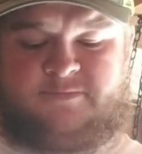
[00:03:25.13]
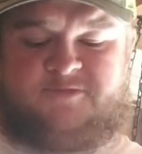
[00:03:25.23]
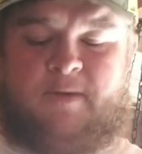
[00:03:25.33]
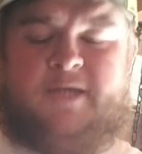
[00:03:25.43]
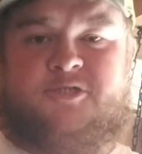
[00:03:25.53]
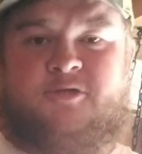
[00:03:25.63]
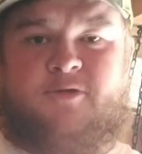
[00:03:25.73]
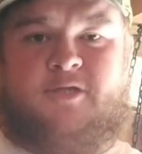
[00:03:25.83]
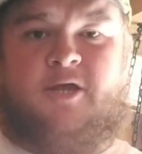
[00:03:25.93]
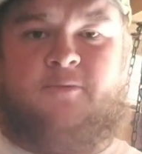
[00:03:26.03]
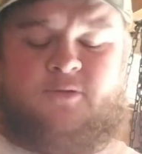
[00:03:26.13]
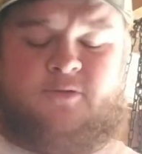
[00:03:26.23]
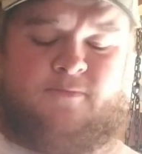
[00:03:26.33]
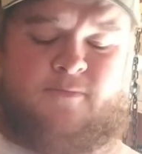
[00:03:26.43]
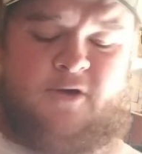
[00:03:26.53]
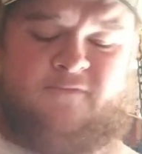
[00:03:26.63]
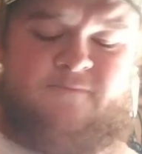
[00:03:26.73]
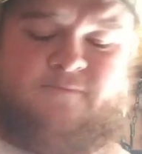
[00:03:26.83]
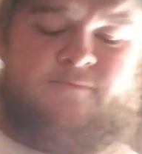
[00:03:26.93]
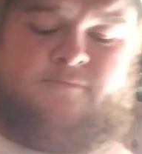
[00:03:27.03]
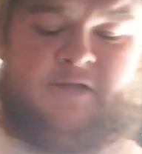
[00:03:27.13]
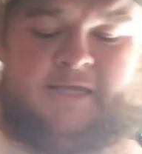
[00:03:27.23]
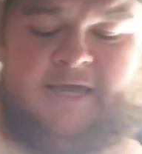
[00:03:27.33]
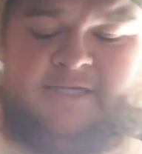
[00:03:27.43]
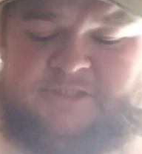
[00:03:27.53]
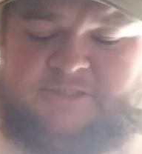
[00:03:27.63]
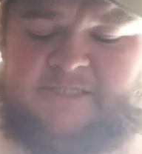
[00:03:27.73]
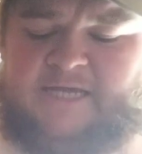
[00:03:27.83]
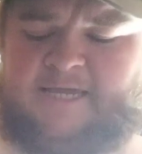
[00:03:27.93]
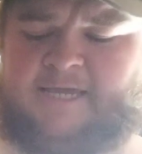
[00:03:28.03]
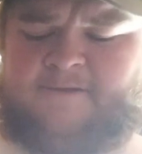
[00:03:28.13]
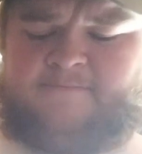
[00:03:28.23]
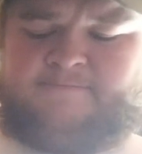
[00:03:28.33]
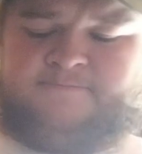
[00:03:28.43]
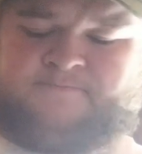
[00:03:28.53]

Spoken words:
especially with a couple of little modifications like that.